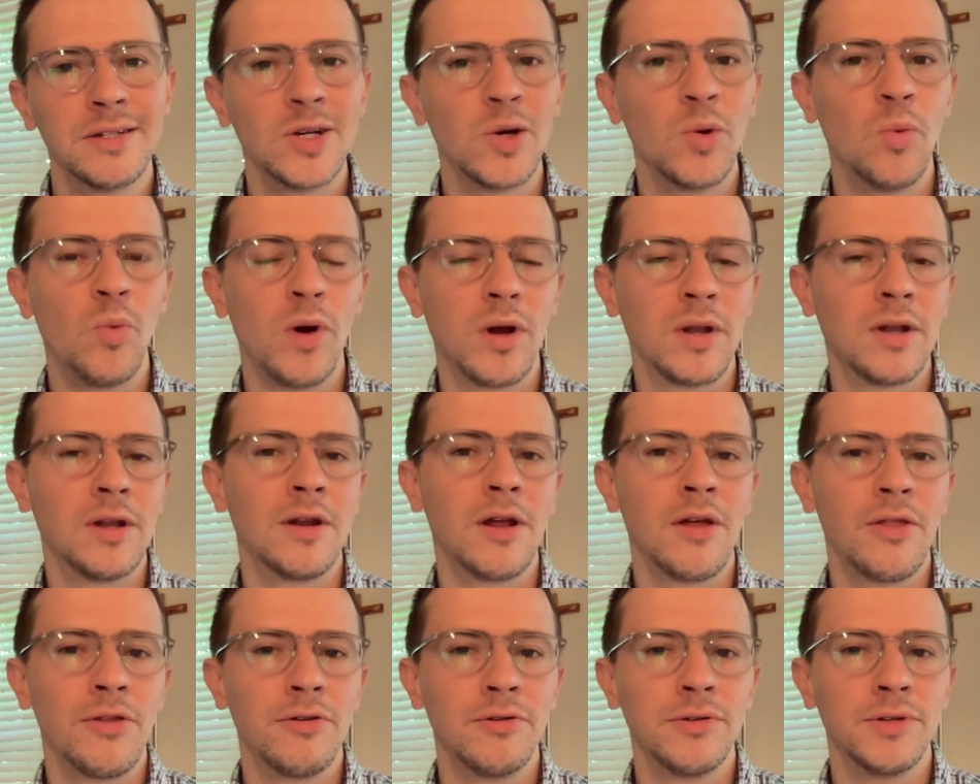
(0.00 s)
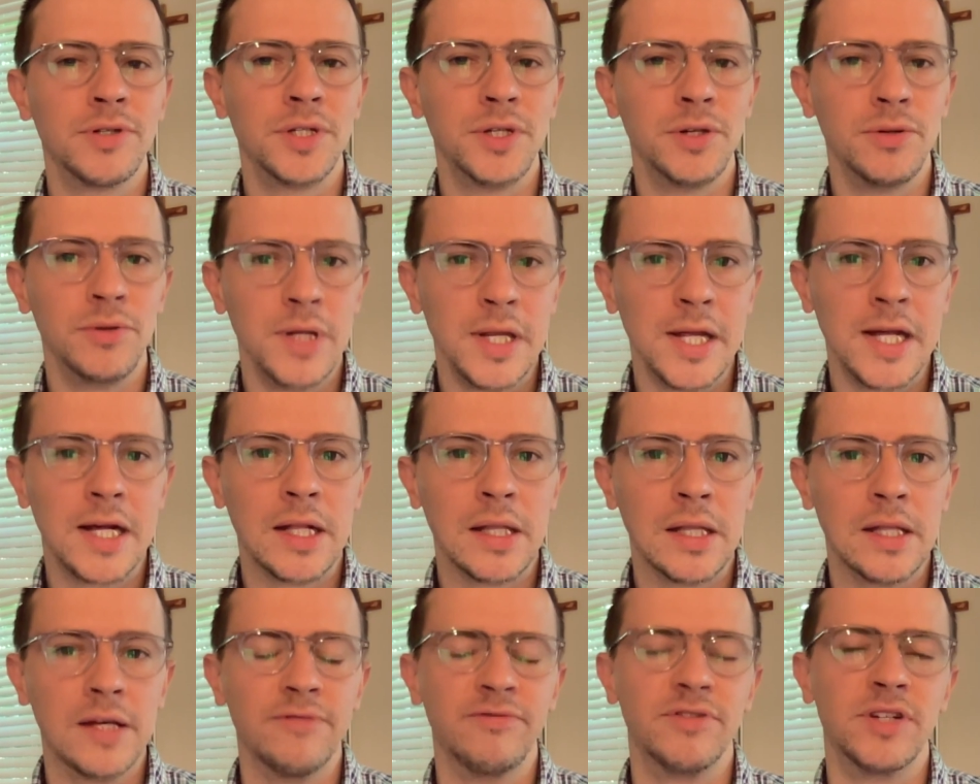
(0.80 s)
to one another's unique
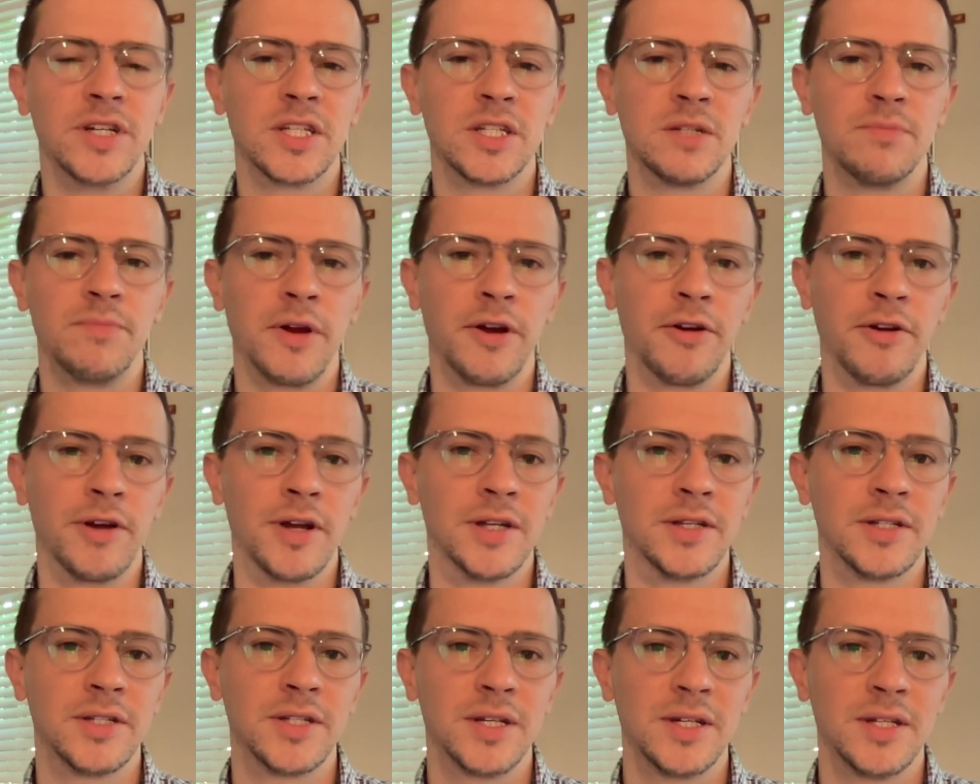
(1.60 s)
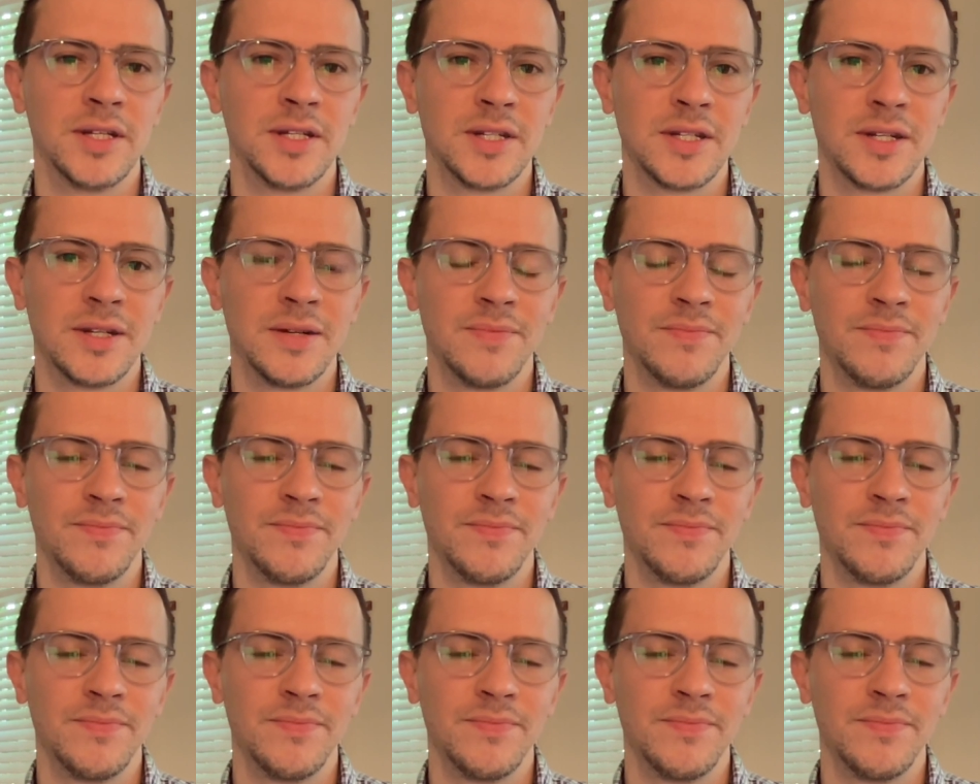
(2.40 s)
lived experiences.